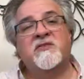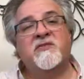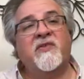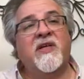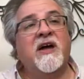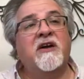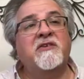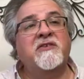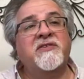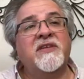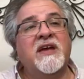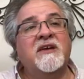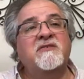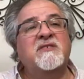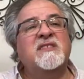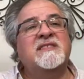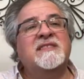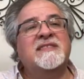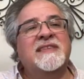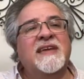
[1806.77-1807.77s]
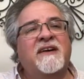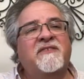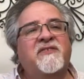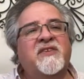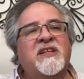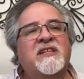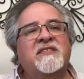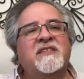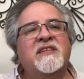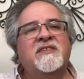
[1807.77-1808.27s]
flowers I would
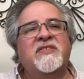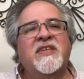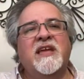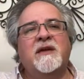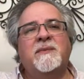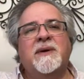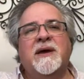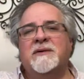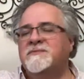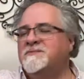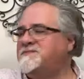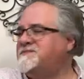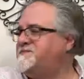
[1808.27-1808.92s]
definitely think about.